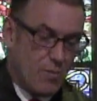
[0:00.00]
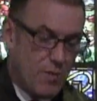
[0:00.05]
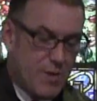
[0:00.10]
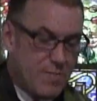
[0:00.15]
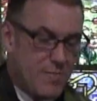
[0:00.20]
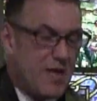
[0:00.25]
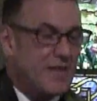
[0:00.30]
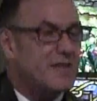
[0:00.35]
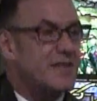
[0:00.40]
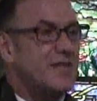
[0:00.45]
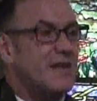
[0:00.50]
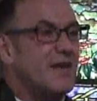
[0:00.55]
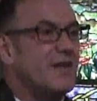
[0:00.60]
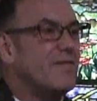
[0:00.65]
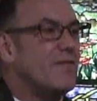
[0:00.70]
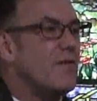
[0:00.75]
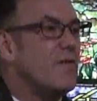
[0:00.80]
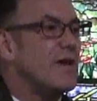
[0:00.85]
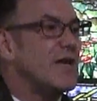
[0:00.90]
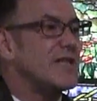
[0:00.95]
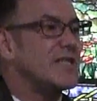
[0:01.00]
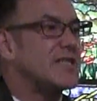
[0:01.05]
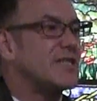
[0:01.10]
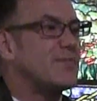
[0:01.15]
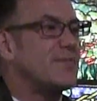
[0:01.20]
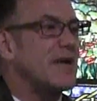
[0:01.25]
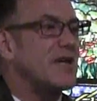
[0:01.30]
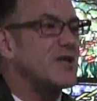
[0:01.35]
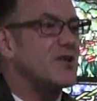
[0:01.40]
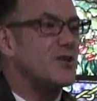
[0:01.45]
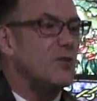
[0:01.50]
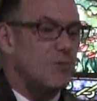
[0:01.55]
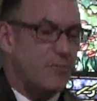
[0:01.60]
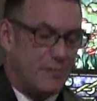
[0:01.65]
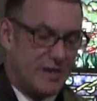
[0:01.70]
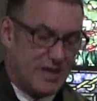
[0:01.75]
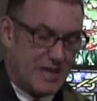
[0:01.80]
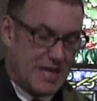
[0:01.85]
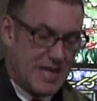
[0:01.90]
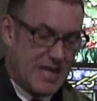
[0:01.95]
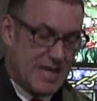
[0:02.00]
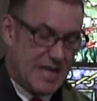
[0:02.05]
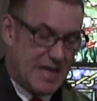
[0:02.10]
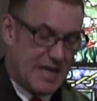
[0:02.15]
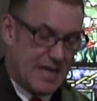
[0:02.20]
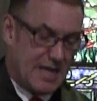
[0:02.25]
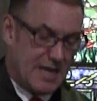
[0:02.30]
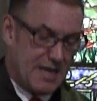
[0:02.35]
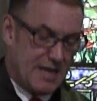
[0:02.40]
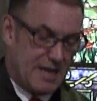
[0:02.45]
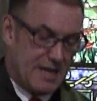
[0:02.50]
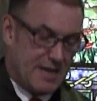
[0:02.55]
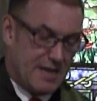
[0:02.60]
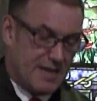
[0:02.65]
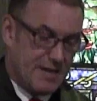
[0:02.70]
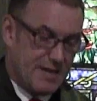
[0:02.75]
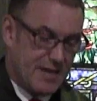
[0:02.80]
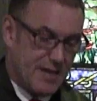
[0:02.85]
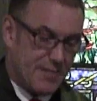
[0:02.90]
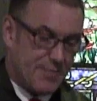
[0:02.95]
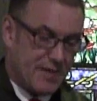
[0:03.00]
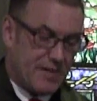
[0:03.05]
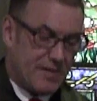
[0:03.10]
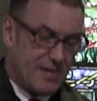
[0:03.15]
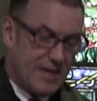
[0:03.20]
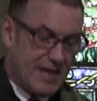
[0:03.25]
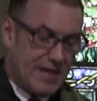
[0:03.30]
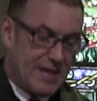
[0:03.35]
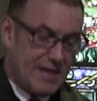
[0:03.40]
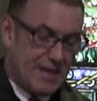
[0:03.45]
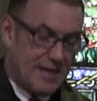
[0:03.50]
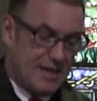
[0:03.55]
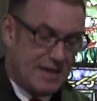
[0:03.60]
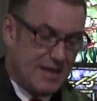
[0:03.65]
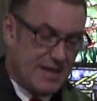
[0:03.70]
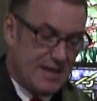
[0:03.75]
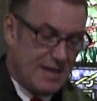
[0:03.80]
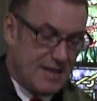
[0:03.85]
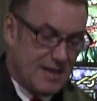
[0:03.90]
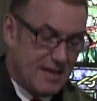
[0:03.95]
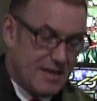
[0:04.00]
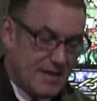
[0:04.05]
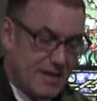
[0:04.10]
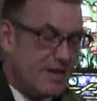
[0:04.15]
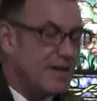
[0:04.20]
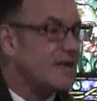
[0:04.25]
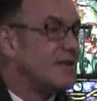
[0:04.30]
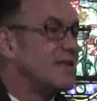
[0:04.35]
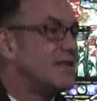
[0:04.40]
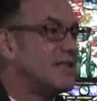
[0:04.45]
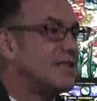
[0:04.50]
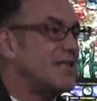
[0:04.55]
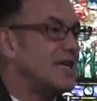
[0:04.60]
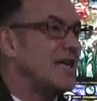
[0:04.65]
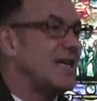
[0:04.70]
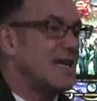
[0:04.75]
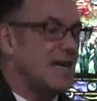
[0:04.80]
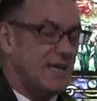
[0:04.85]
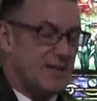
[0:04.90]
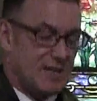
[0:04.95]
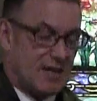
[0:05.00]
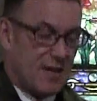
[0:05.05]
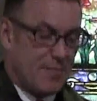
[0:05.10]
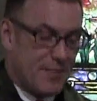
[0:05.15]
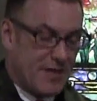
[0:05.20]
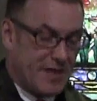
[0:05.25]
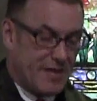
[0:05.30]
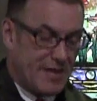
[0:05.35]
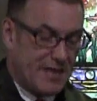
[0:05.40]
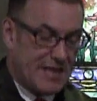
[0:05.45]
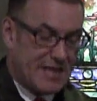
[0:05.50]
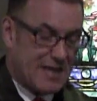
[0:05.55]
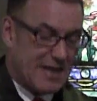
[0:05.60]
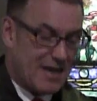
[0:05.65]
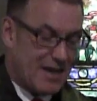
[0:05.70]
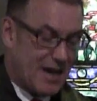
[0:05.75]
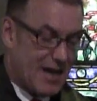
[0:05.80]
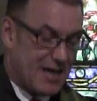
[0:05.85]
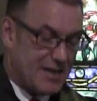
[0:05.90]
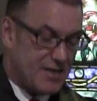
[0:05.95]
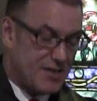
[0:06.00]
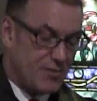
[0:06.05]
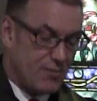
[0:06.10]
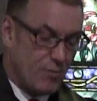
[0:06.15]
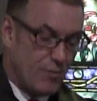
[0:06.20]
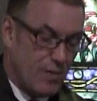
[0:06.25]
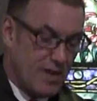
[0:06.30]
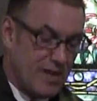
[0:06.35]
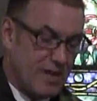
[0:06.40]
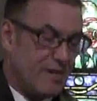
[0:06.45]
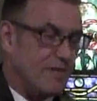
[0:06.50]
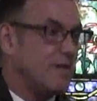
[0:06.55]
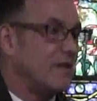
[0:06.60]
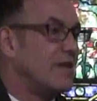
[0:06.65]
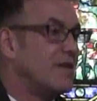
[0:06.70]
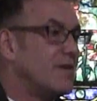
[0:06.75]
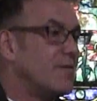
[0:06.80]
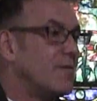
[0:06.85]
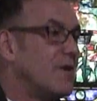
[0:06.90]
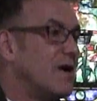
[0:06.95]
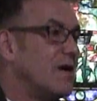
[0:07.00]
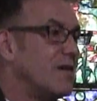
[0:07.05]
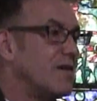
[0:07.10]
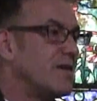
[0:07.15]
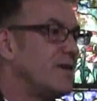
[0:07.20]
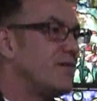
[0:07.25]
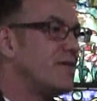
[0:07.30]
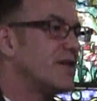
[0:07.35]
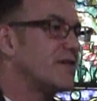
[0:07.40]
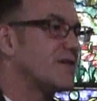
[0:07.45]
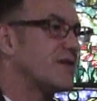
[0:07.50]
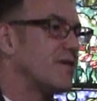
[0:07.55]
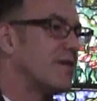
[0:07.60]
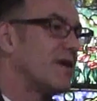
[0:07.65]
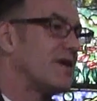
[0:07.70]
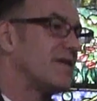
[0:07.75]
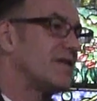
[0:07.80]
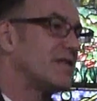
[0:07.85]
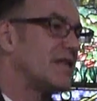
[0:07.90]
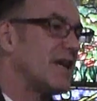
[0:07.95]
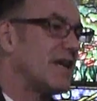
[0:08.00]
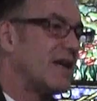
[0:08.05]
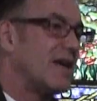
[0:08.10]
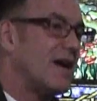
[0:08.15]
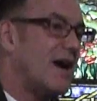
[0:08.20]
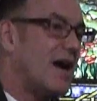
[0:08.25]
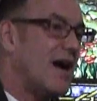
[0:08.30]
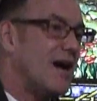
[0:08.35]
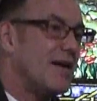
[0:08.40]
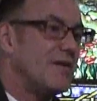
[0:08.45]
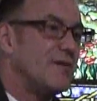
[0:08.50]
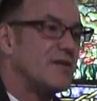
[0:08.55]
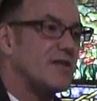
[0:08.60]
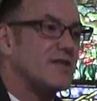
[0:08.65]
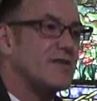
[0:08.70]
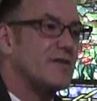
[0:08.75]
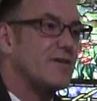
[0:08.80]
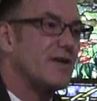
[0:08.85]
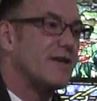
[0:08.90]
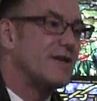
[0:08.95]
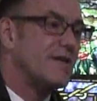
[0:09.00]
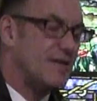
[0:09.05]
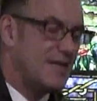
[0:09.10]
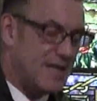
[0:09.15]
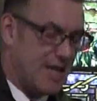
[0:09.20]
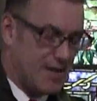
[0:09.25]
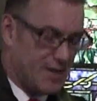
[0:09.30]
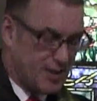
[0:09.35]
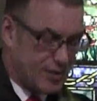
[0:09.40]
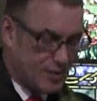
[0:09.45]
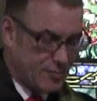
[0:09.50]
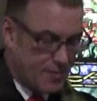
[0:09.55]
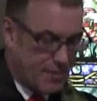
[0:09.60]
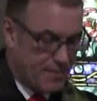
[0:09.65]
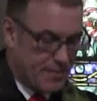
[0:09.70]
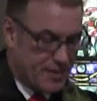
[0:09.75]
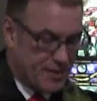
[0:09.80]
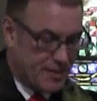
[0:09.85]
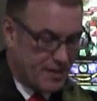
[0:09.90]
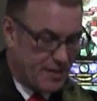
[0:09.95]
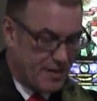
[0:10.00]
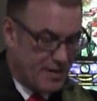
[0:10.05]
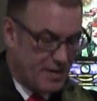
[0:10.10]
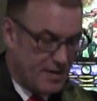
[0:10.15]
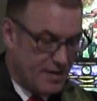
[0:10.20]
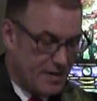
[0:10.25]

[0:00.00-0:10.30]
We must avoid special pleading, typically seen as appealing to God's will. Well, you just don't understand God, you just don't understand Scripture.